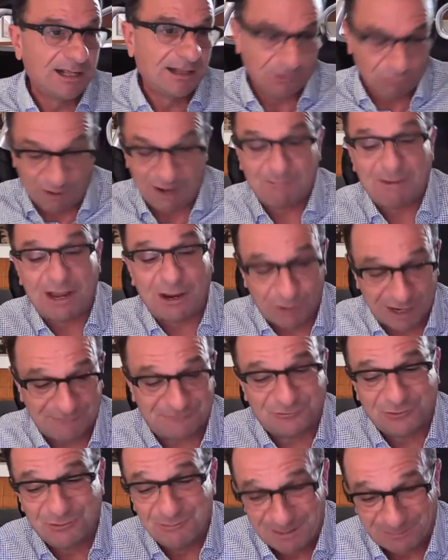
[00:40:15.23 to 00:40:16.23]
the way my
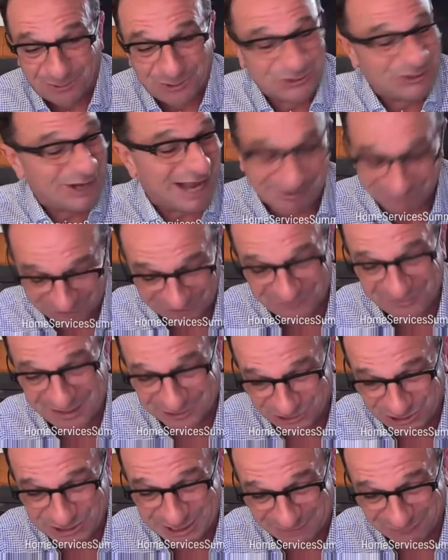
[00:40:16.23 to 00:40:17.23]
wife remembers every event
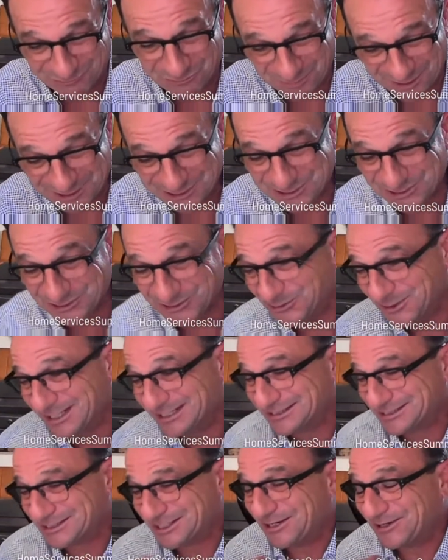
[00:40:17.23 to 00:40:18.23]
she's ever been to.
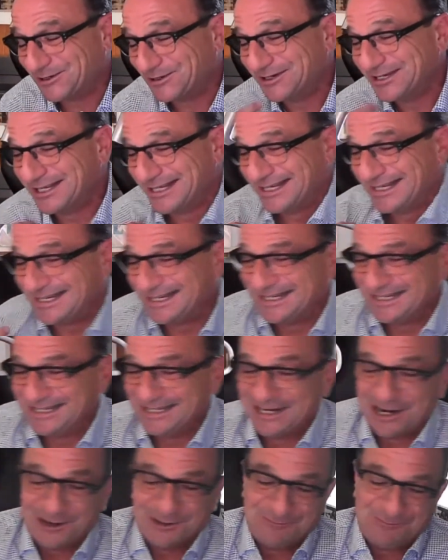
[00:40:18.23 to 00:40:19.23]
And so, you
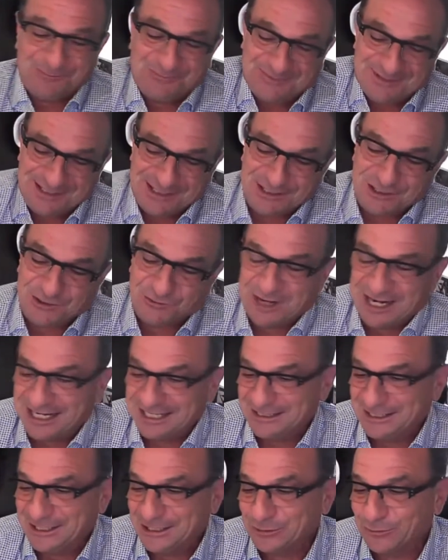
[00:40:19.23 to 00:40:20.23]
know,
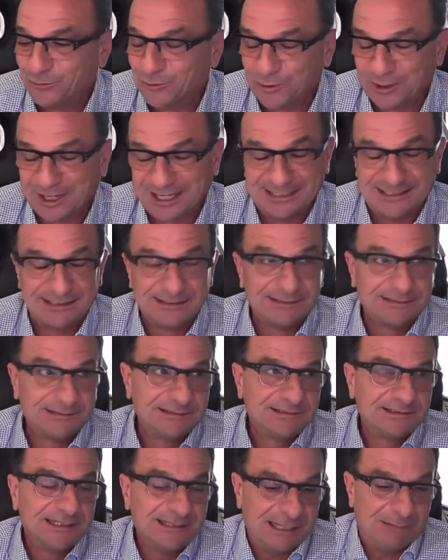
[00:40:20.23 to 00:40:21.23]
creating the
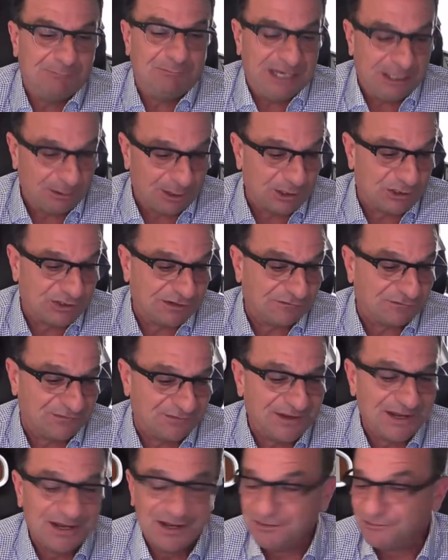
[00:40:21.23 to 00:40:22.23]
appearance of
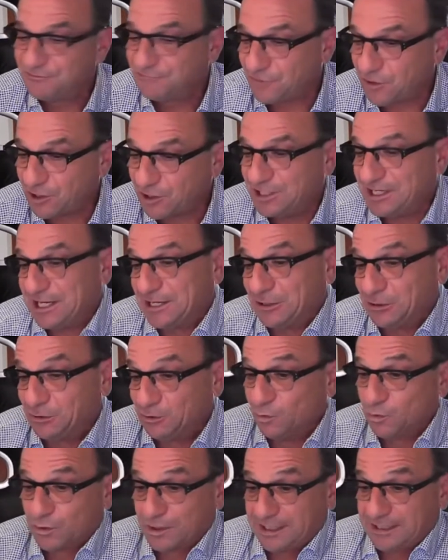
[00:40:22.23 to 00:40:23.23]
fun and
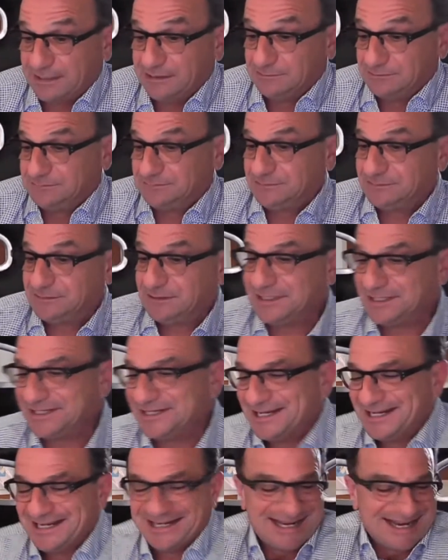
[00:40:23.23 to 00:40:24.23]
alluring,
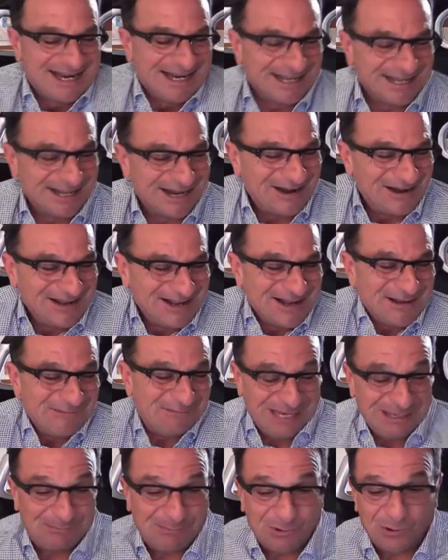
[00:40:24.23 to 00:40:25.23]
you know,
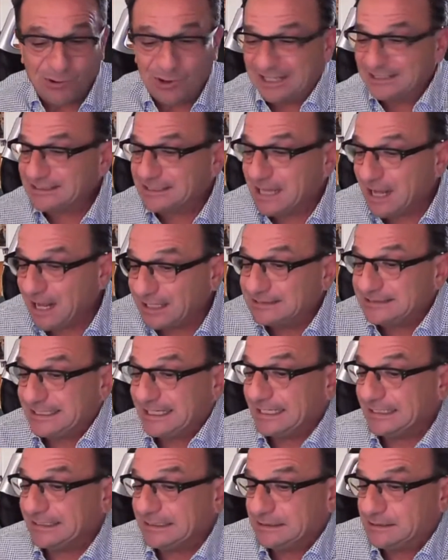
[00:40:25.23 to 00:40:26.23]
people and
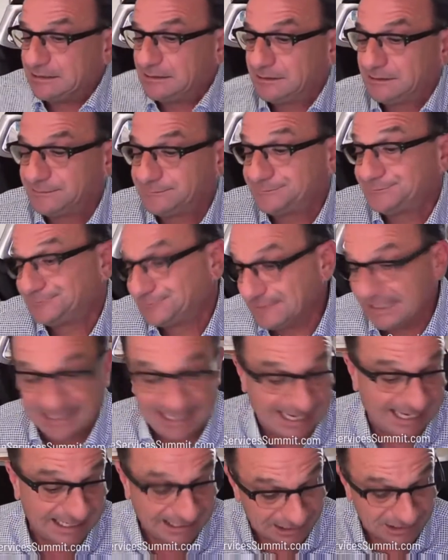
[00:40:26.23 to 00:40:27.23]
content,
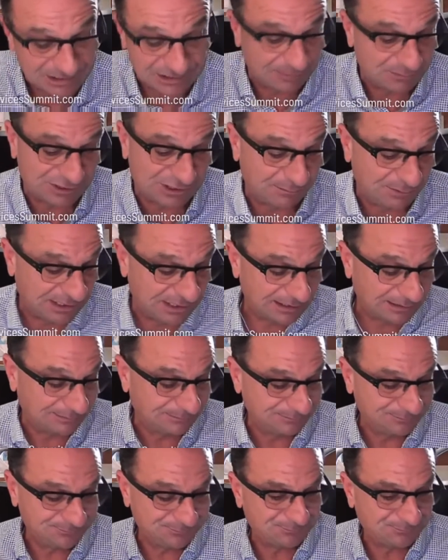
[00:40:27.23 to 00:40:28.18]
again, it seems to be the